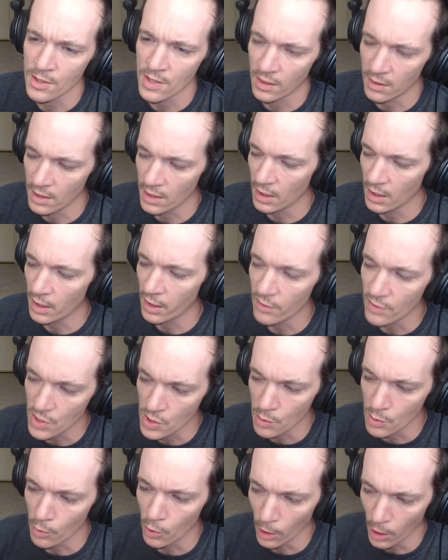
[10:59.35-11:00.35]
I think gives you
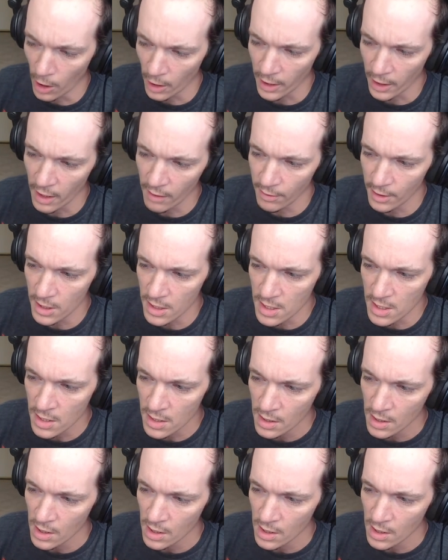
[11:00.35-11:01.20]
more longevity,